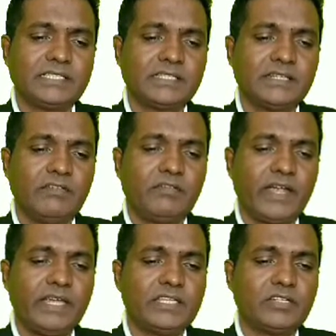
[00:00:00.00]
find the
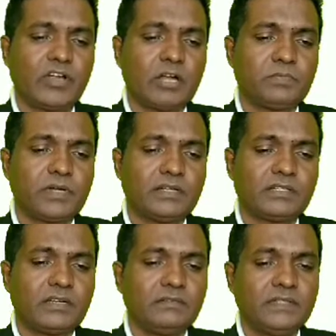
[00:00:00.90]
dot product of
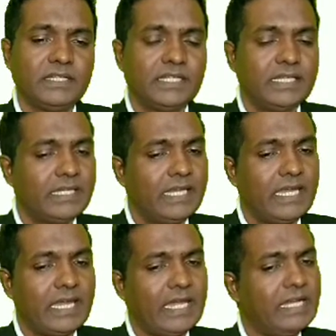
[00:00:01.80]
A and